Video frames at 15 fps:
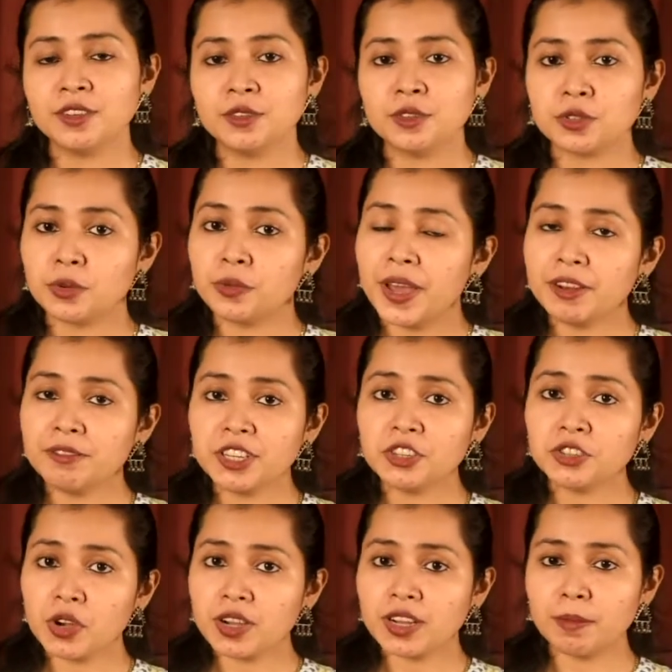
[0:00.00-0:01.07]
So when we
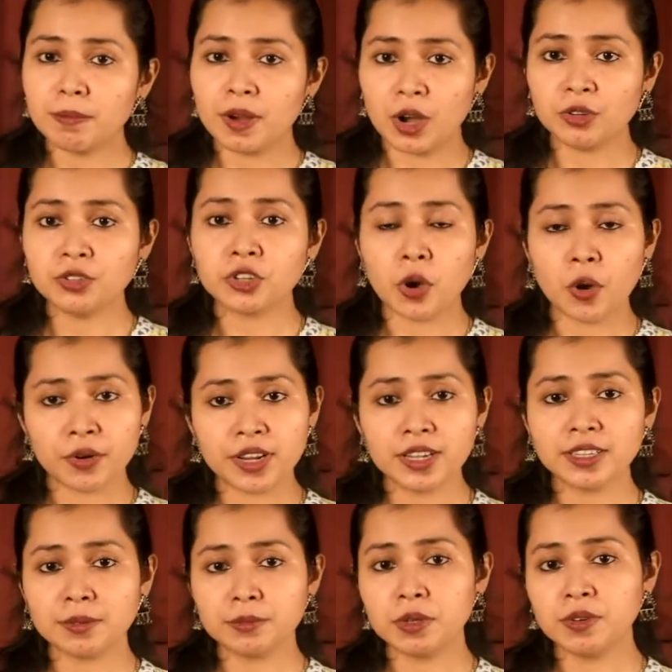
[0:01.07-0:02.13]
talk about oral
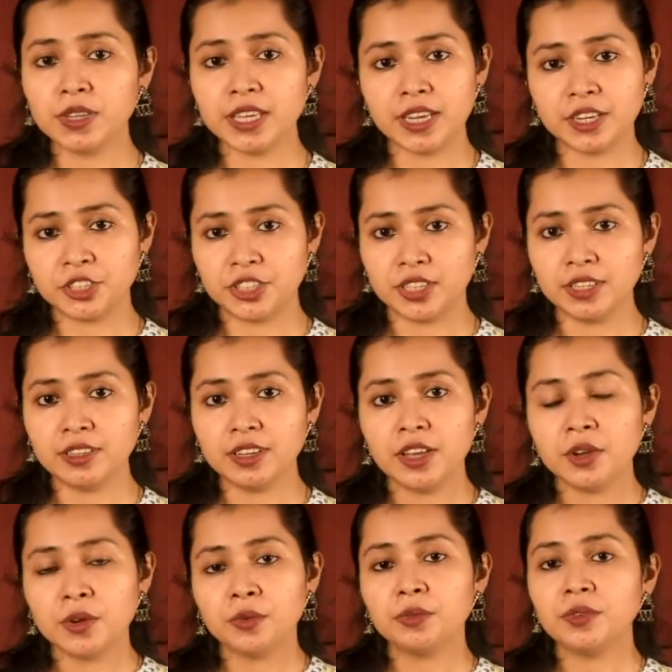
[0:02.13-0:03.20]
communication,
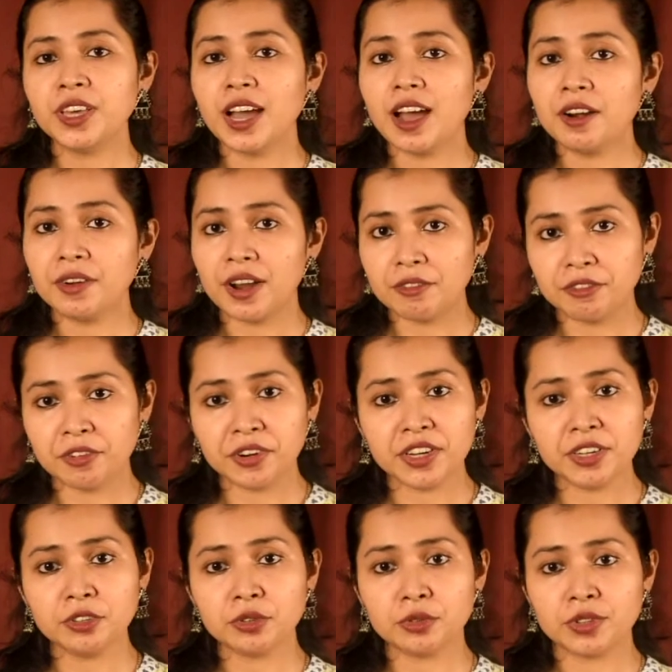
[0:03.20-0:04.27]
we are
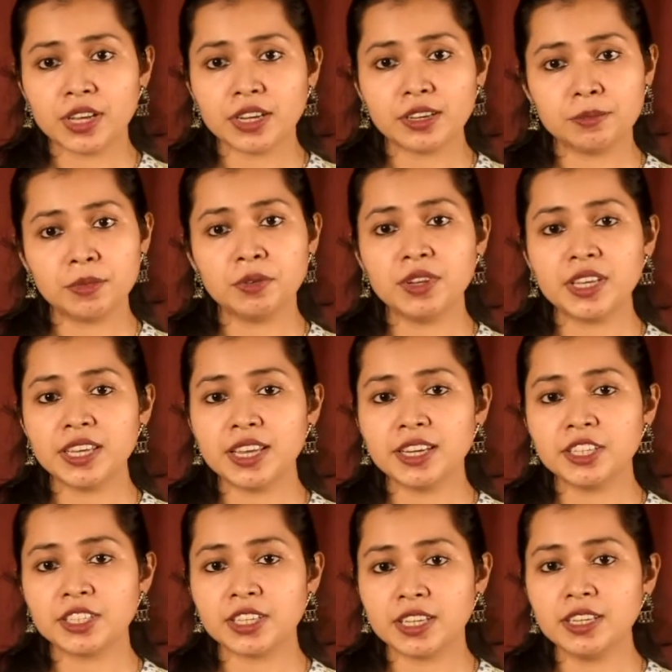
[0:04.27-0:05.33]
referring to the
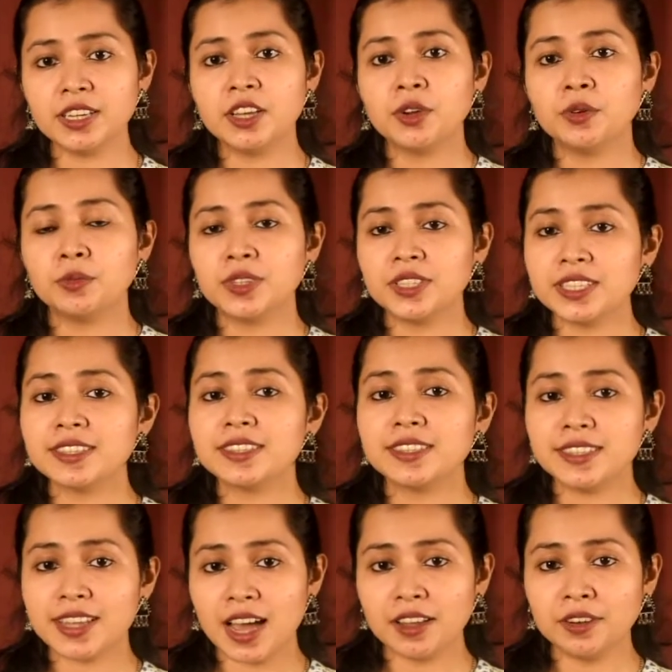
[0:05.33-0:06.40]
communication which is
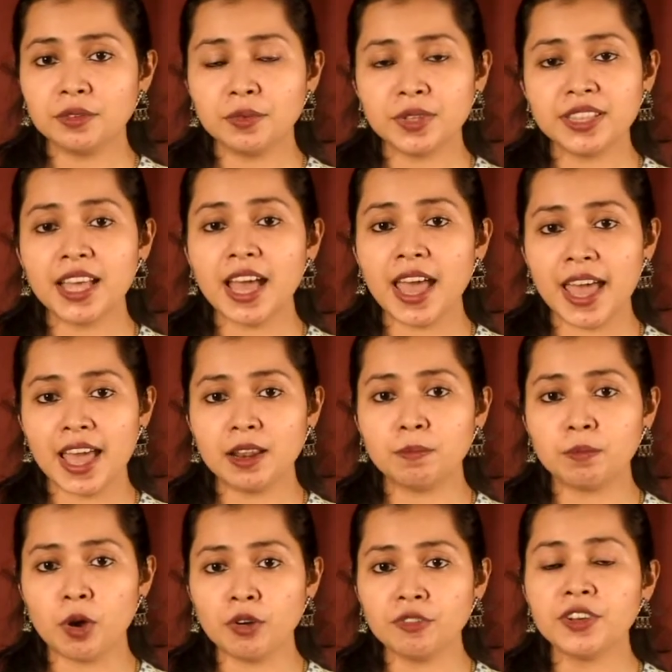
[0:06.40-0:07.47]
done with the
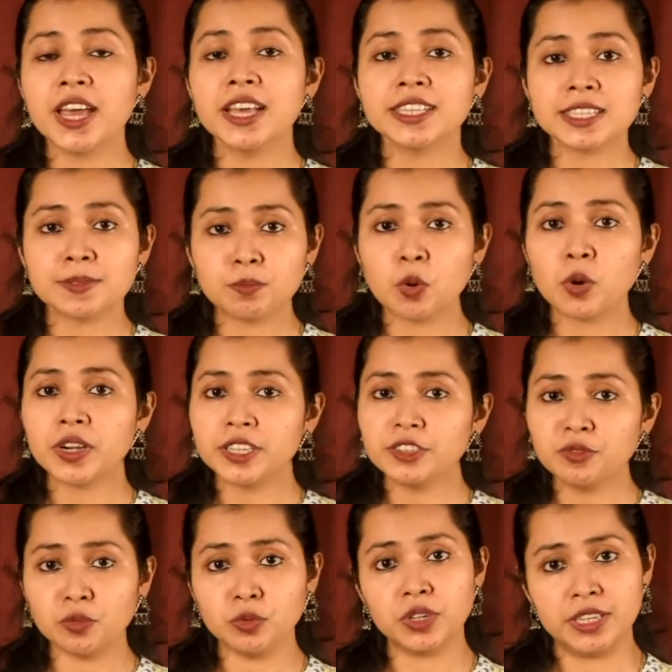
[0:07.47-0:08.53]
help of
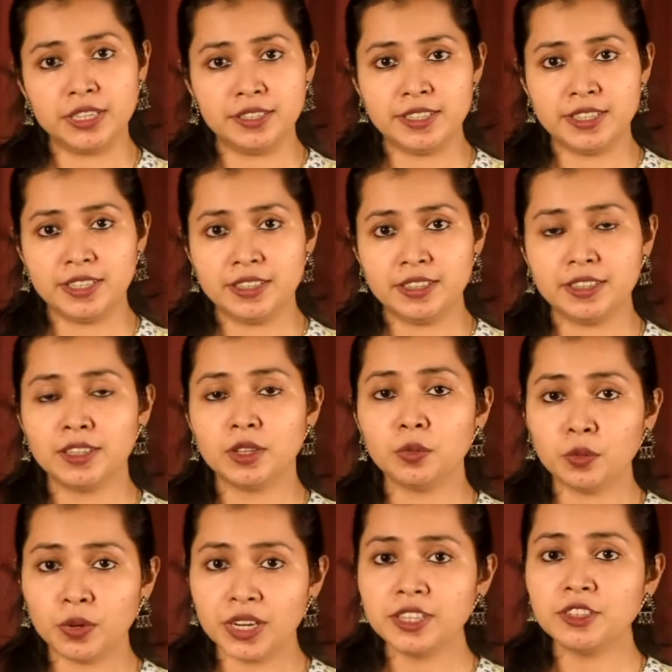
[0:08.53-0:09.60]
spoken words the
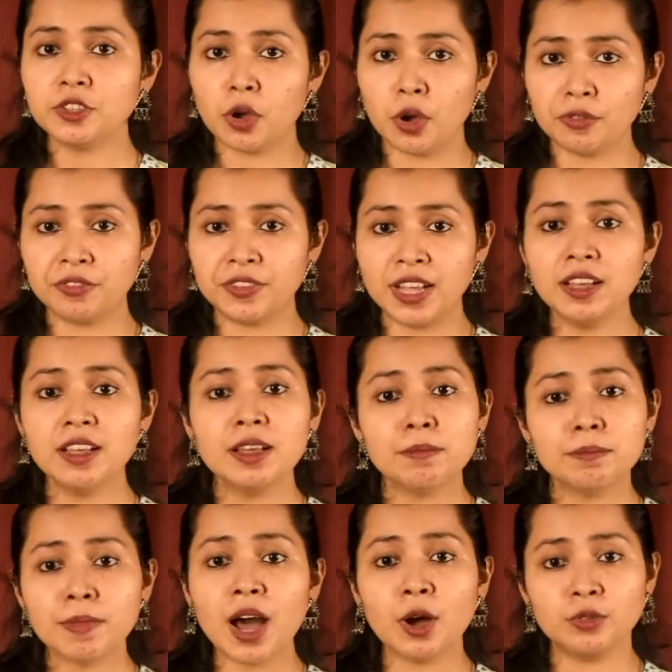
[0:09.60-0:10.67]
words of the
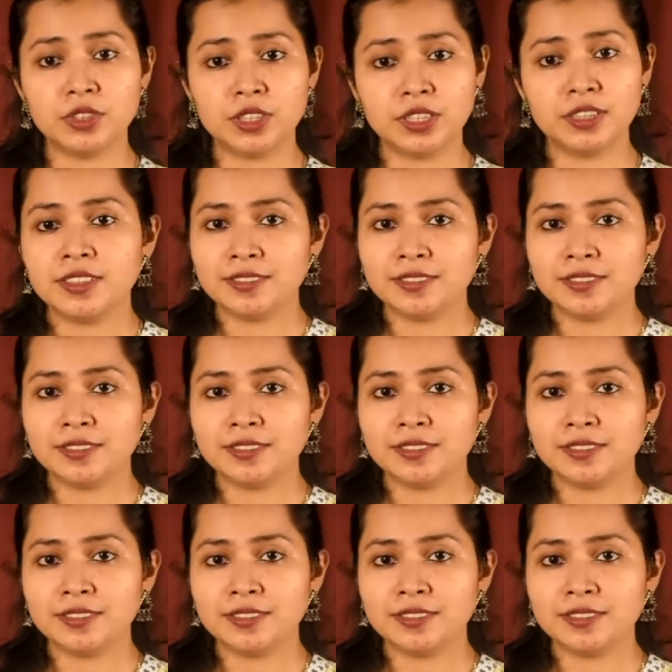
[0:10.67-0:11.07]
mouth.